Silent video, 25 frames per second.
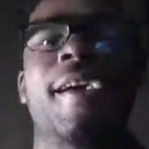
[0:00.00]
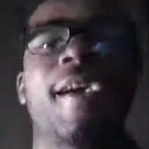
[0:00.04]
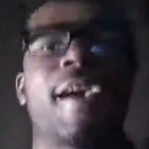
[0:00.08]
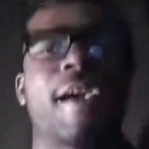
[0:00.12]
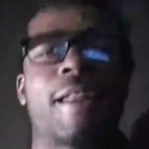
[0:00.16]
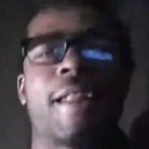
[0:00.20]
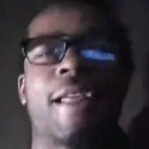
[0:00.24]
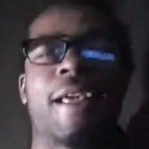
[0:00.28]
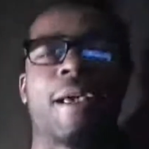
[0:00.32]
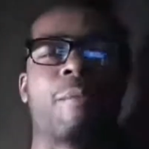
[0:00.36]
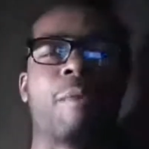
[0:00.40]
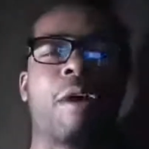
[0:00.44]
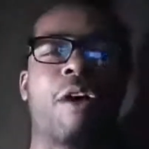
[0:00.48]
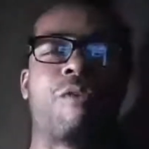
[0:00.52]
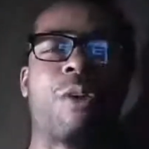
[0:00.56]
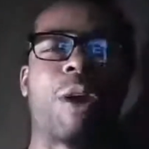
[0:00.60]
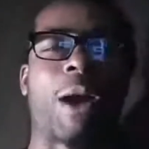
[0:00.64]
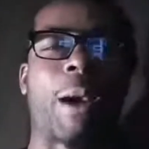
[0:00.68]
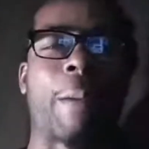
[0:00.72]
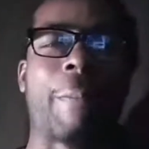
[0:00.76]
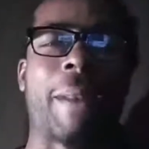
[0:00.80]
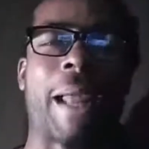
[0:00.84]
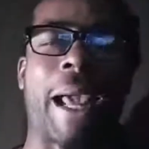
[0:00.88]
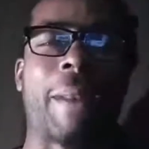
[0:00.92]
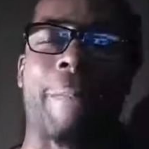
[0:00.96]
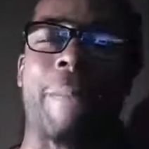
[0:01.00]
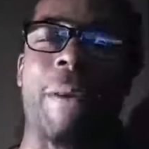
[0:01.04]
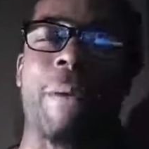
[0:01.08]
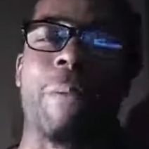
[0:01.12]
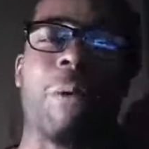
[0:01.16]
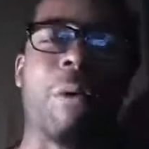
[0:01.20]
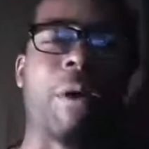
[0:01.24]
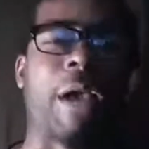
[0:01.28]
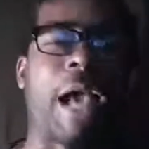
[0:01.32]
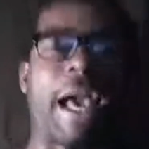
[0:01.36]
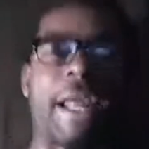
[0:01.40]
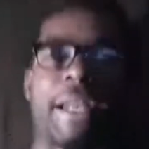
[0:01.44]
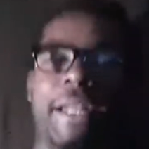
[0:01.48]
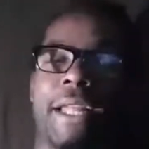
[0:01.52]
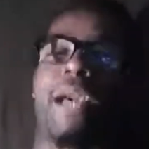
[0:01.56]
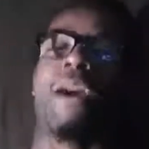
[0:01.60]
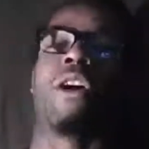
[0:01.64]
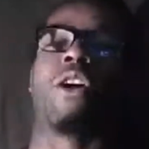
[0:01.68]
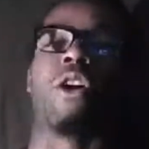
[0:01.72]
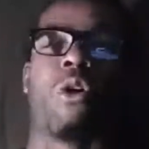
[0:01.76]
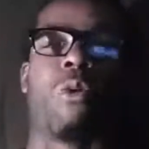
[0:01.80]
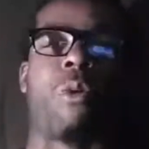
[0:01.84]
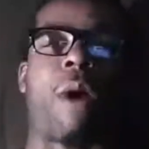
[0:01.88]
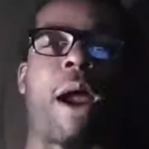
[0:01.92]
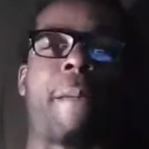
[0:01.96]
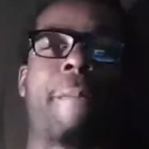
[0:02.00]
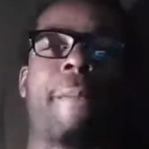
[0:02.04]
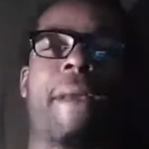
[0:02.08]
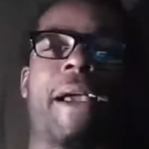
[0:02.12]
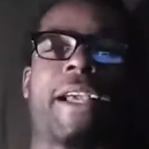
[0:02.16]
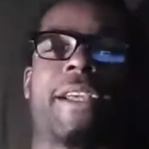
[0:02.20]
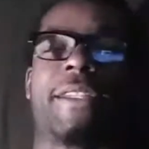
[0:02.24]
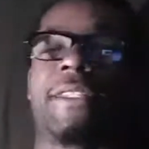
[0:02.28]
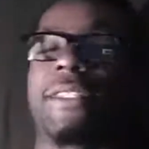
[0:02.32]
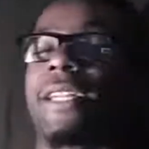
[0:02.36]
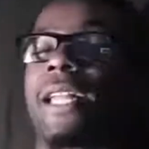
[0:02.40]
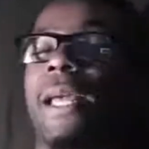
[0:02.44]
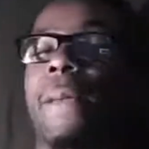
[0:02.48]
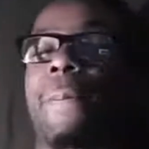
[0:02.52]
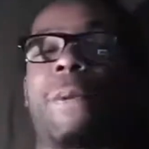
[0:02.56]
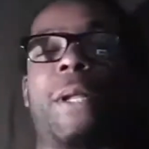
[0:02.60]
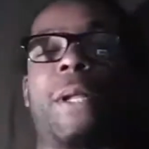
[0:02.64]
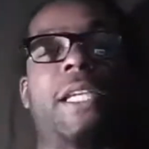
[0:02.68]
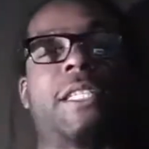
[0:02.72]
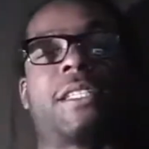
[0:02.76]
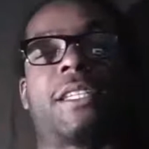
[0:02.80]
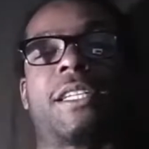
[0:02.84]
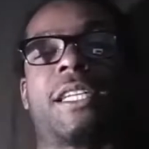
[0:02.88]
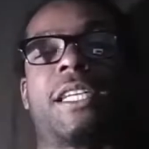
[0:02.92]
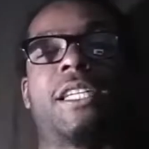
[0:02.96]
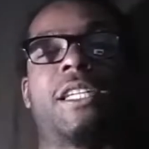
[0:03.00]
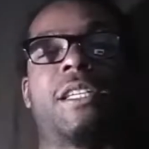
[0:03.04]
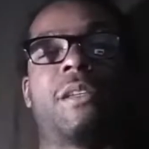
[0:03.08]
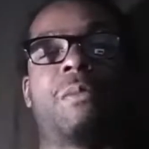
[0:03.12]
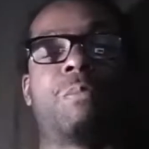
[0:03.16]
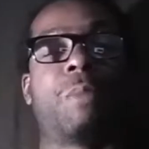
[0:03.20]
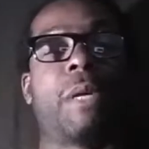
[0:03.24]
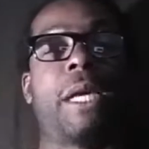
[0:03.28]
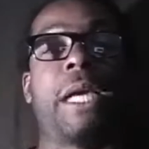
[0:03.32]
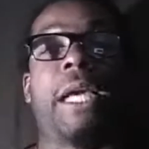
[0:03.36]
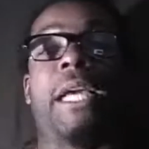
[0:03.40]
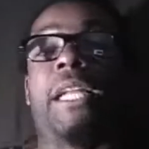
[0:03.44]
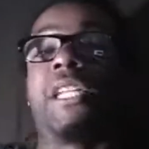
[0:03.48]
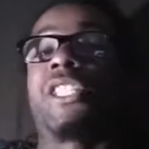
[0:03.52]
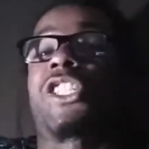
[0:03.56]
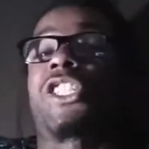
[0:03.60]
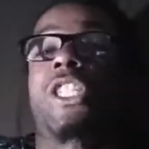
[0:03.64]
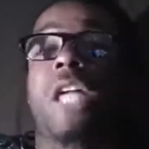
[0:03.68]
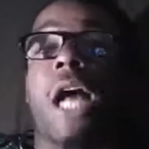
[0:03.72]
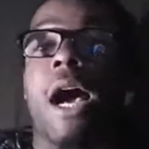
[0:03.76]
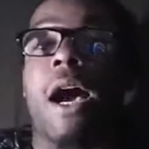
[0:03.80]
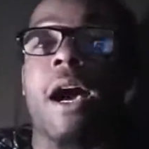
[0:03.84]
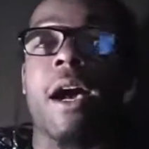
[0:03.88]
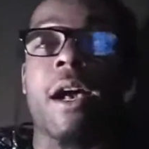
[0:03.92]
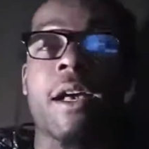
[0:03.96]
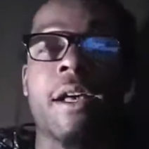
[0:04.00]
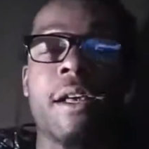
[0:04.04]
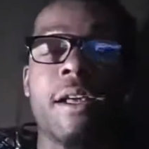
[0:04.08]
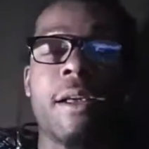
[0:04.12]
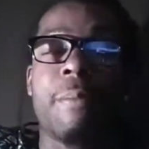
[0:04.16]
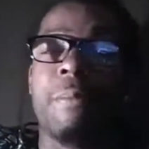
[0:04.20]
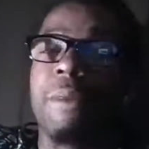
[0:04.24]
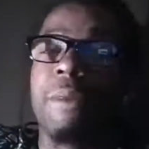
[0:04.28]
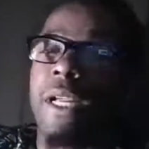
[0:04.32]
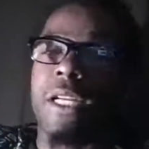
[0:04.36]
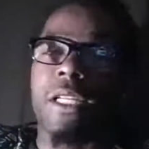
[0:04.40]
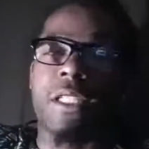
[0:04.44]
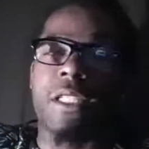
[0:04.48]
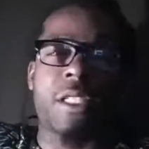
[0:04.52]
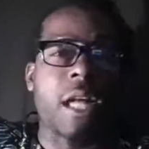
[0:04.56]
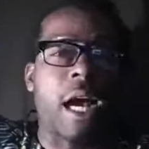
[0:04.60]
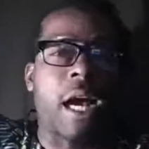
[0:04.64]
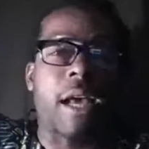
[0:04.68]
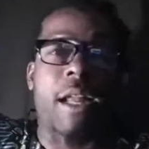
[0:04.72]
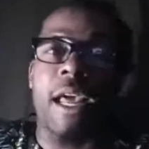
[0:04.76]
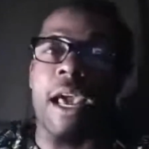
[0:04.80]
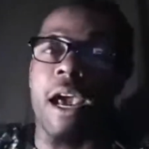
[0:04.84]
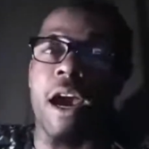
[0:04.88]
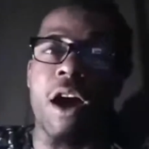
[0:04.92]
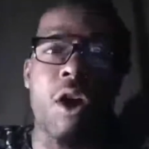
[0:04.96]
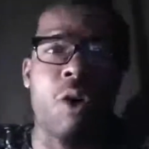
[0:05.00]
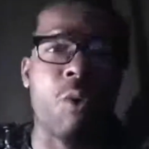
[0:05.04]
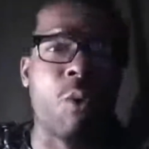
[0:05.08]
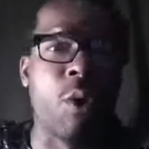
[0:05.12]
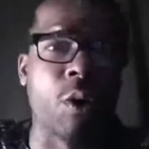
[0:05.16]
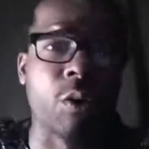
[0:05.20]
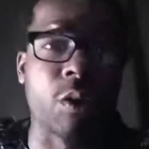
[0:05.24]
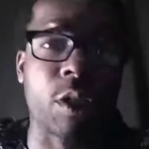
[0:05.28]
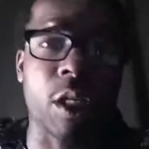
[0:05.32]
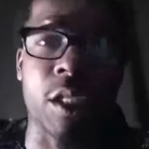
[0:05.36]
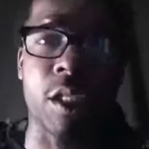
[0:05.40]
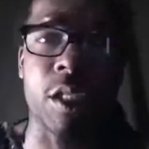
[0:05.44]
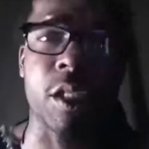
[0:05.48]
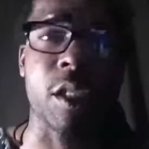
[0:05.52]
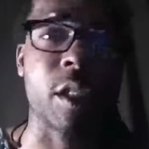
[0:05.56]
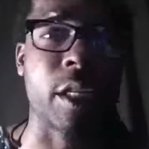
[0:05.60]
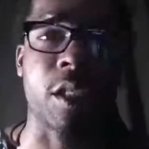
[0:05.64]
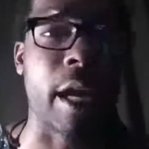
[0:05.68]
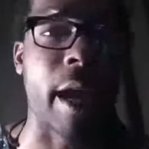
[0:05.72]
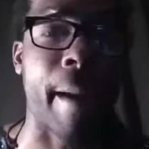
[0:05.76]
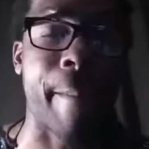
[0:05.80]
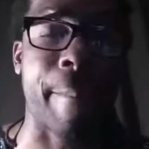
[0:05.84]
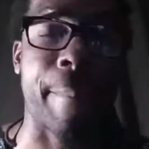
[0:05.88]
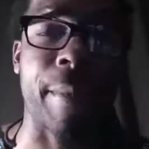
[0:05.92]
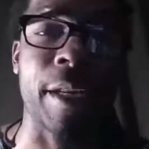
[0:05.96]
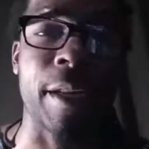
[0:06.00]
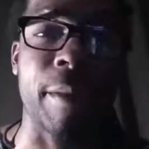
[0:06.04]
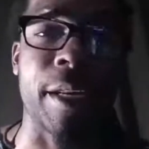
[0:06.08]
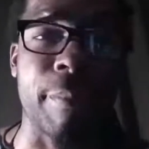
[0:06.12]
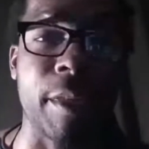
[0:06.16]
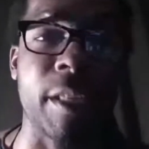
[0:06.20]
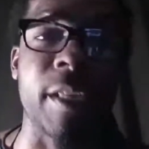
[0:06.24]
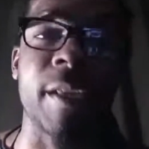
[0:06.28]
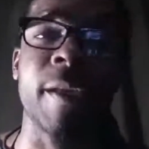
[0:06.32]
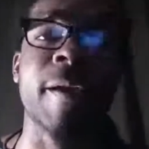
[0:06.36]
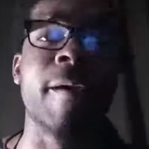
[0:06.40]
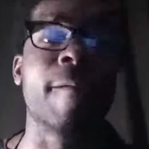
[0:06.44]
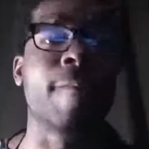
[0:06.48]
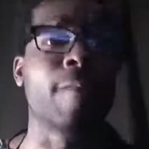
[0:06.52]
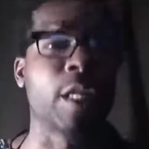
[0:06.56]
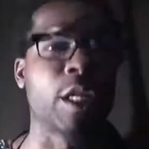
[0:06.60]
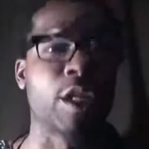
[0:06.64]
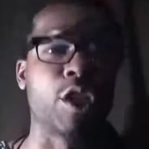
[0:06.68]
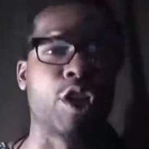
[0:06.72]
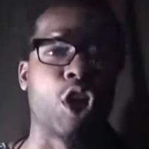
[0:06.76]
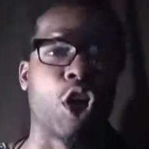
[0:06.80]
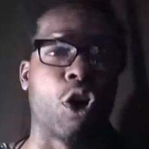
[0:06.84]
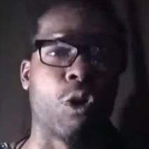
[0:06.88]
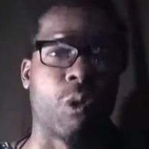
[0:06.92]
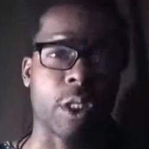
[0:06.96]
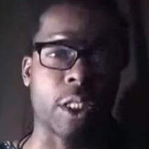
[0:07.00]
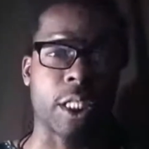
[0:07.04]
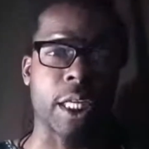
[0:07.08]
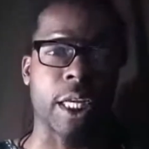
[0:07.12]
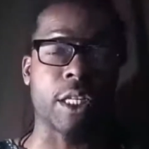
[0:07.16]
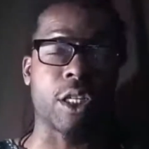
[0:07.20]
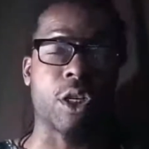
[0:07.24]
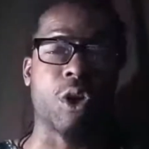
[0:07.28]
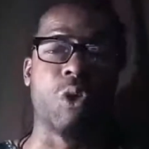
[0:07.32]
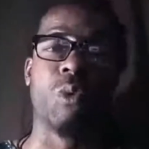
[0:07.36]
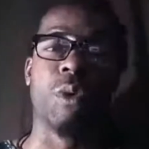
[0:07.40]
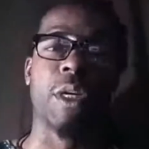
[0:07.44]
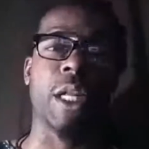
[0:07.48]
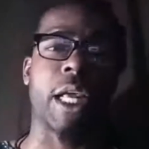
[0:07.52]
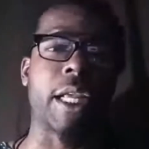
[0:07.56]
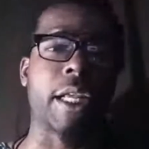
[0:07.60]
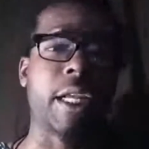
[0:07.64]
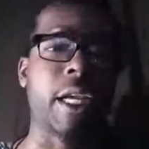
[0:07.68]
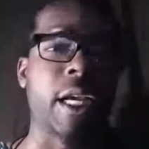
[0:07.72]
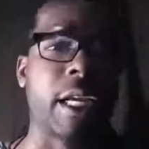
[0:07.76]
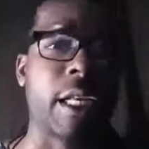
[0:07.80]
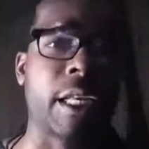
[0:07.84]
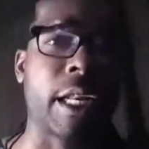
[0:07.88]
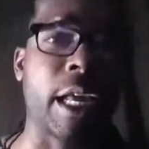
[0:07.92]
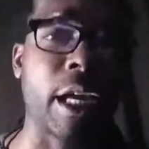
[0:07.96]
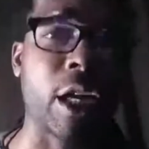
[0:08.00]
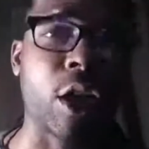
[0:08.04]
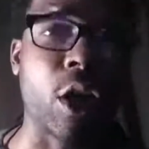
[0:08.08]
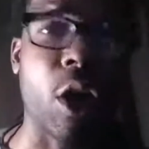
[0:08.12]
And then motherfucking black people goddamn go right back into their place and get being shot. Being shot like I don't want this shit to happen to me. And you know what they do when they get in their